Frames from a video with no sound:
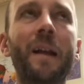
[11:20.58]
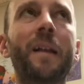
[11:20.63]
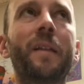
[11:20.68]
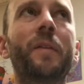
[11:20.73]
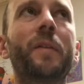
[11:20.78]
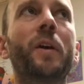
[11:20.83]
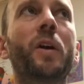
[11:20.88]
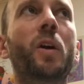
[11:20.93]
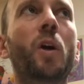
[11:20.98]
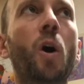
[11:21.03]

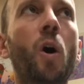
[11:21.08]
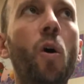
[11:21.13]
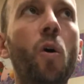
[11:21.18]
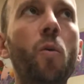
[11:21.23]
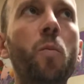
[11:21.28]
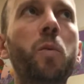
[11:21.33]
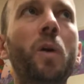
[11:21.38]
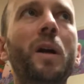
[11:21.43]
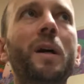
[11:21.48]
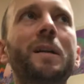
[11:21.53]
The
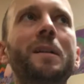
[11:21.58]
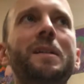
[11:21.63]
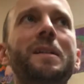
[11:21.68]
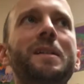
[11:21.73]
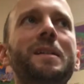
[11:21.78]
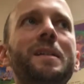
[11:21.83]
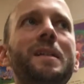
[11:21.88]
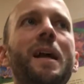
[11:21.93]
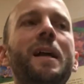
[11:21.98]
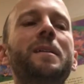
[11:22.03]
cobra
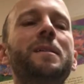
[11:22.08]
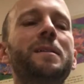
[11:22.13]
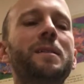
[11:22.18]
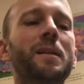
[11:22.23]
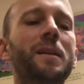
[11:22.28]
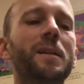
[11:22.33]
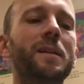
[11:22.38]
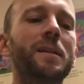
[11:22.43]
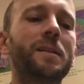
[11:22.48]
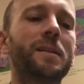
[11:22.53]

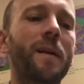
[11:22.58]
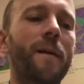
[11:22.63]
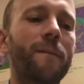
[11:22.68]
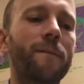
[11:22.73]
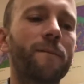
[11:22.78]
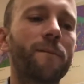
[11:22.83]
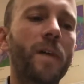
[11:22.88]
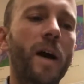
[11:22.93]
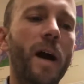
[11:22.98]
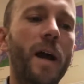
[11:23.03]
senses
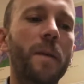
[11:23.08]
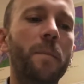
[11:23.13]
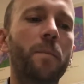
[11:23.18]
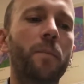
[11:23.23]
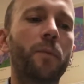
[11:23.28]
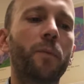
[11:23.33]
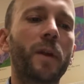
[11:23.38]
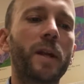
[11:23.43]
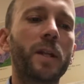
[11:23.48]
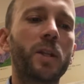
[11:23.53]

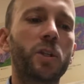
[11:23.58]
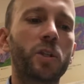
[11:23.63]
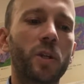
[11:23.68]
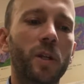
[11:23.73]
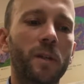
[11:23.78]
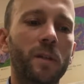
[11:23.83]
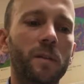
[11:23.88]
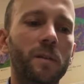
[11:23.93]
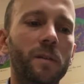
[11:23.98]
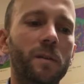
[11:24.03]

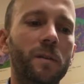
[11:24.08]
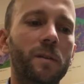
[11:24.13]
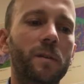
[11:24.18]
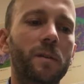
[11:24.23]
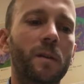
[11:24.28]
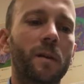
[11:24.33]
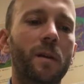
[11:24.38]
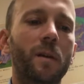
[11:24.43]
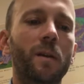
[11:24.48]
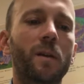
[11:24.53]
vibrations.
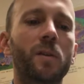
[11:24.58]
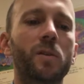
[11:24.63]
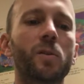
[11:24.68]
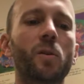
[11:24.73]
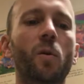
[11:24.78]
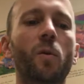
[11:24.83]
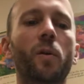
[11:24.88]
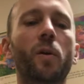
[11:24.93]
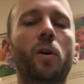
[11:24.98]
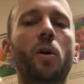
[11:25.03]

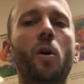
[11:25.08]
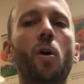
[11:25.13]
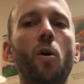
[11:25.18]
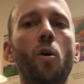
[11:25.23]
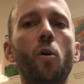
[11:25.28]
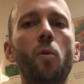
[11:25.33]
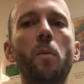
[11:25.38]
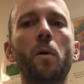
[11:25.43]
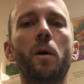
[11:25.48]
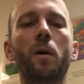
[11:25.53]
So the
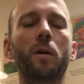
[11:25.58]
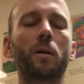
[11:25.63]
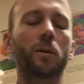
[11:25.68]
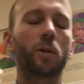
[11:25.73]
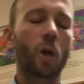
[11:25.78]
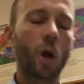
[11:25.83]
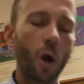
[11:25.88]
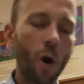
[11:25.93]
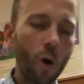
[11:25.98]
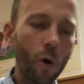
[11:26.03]

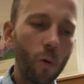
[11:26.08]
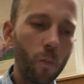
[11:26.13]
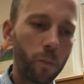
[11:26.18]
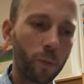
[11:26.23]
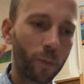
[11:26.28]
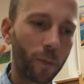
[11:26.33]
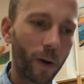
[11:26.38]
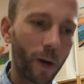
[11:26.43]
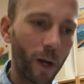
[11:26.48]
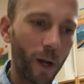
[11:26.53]

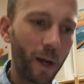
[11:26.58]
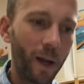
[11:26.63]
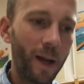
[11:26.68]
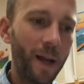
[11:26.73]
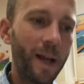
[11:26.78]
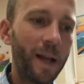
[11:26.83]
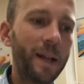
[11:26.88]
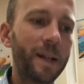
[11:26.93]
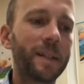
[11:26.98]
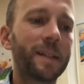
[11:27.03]
cobra
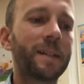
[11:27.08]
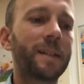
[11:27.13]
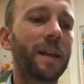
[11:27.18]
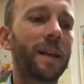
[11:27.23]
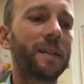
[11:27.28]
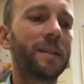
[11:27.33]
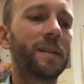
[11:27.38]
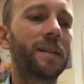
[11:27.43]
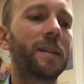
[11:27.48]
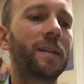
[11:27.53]

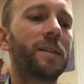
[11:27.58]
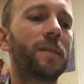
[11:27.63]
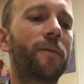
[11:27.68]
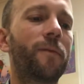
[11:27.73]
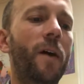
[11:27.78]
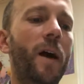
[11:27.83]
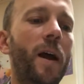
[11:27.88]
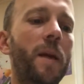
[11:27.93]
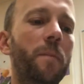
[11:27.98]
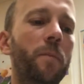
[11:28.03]
senses
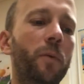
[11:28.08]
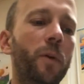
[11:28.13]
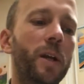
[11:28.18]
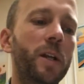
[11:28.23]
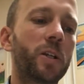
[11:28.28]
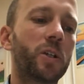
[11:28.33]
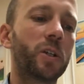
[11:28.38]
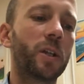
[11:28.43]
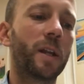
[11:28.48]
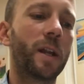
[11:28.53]

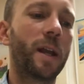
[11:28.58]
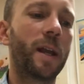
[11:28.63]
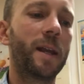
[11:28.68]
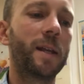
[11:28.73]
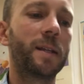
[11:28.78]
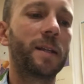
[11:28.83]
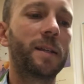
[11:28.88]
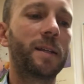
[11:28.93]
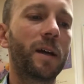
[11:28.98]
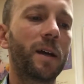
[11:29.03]
vibration.
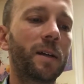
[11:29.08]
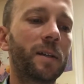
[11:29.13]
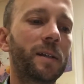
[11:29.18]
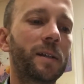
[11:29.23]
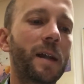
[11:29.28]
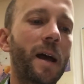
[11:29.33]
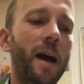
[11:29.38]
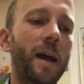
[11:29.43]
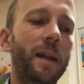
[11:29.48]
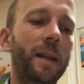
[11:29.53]
It does
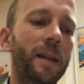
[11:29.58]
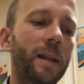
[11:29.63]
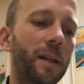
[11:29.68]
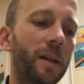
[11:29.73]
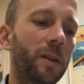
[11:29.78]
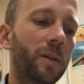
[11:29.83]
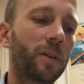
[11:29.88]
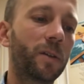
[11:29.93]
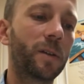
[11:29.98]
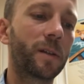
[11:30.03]
not
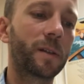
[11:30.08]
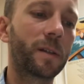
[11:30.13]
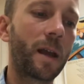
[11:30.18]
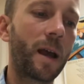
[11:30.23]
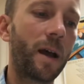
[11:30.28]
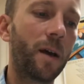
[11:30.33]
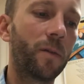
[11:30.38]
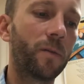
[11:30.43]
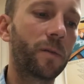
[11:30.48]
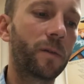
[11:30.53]
hear the
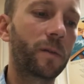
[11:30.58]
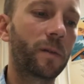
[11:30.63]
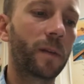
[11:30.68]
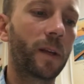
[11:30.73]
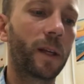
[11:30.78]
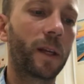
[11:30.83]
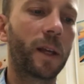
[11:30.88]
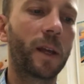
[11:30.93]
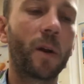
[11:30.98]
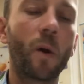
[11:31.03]
sound.
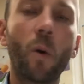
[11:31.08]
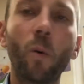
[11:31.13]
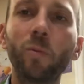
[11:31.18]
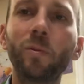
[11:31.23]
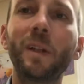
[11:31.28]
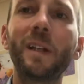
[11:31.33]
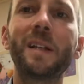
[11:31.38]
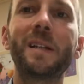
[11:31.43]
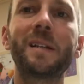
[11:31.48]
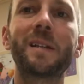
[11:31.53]
It can
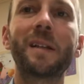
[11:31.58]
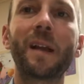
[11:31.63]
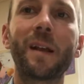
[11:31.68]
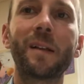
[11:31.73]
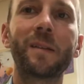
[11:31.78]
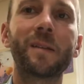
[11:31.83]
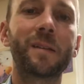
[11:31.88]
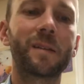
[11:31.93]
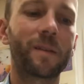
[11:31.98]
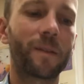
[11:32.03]
only
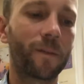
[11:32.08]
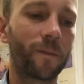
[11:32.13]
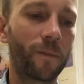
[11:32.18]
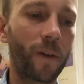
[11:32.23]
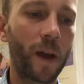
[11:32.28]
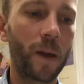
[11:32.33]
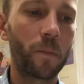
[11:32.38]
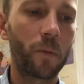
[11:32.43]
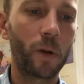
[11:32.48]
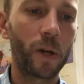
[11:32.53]
sense
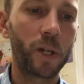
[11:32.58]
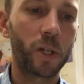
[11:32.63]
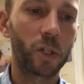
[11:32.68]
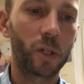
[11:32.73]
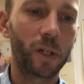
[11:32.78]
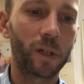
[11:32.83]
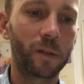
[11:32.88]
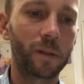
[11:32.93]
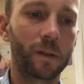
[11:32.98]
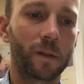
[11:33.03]

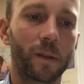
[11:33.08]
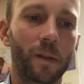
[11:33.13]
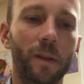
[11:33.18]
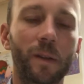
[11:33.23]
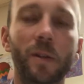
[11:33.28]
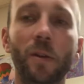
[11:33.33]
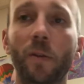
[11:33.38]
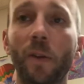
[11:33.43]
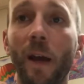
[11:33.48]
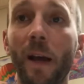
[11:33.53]
vibrations.
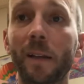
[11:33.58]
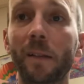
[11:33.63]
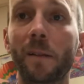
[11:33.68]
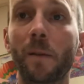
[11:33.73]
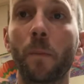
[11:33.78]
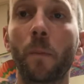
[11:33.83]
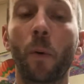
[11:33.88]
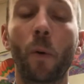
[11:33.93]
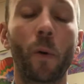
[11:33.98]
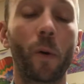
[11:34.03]
So that's
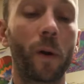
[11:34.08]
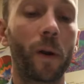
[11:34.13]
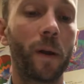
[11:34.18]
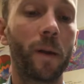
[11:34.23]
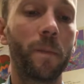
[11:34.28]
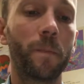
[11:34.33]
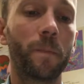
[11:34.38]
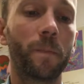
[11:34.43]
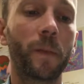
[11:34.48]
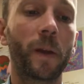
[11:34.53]

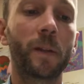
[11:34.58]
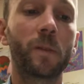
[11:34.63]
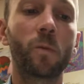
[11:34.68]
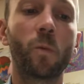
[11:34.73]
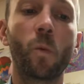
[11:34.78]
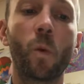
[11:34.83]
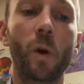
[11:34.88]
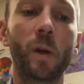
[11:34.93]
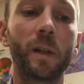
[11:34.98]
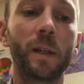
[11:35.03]
important. That's
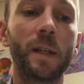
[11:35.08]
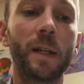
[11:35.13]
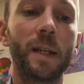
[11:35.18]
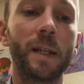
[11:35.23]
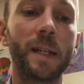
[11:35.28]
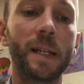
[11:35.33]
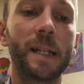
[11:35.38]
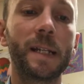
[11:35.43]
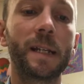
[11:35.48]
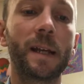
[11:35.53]
one key
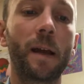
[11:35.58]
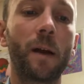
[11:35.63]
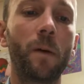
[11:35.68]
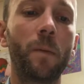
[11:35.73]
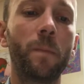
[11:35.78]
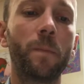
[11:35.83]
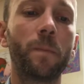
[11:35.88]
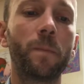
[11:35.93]
detail.